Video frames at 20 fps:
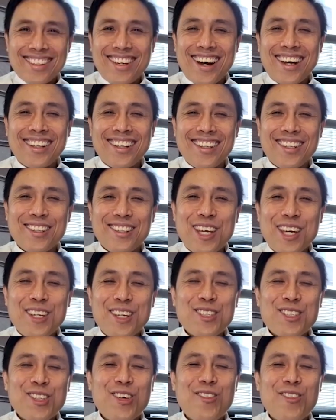Got it. Thank
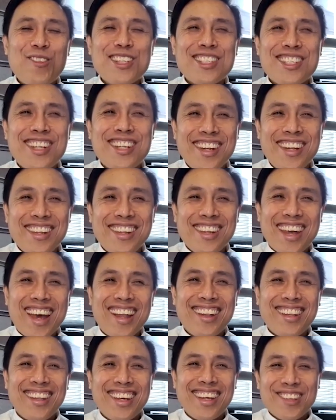you so much, Lynn
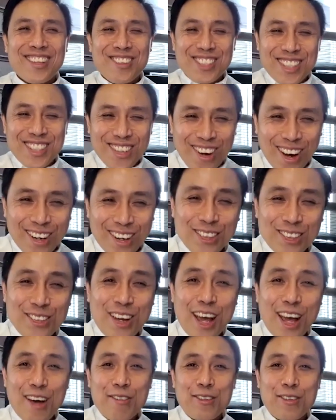Alden. It was an honor
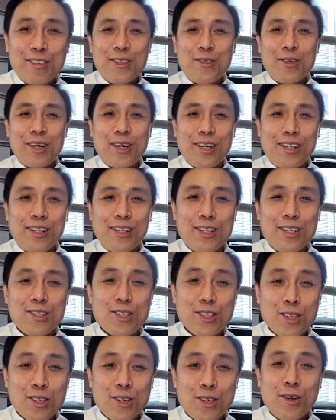to have you in this
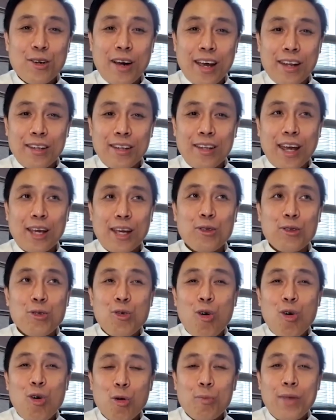show. And I
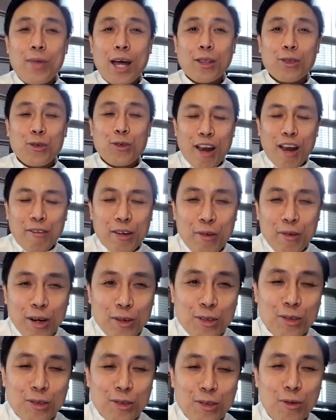do hope that to
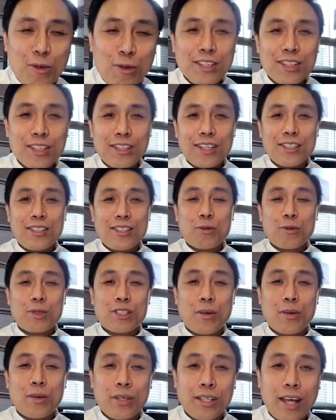everyone who's watching this, this was
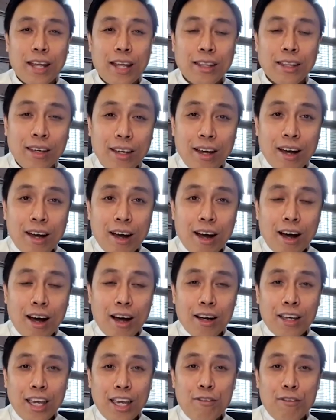something that
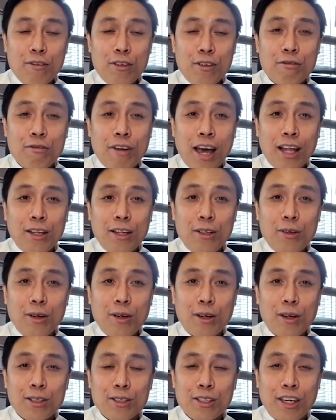gave you value
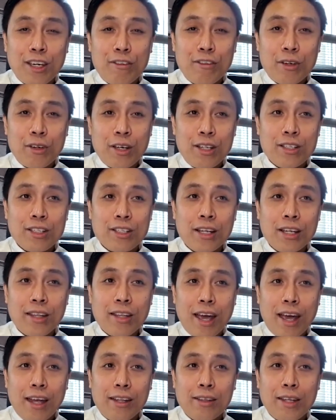and also gave you insight
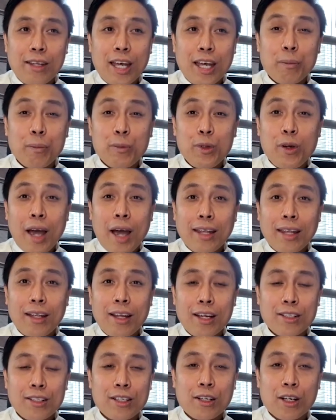and helped you
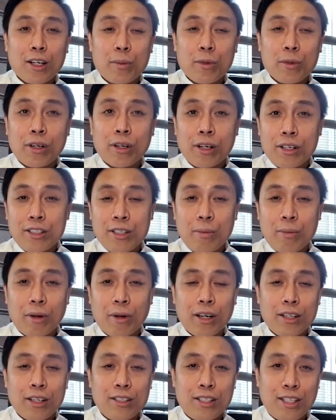analyze the cryptocurrency
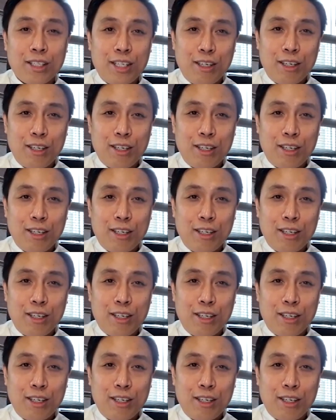markets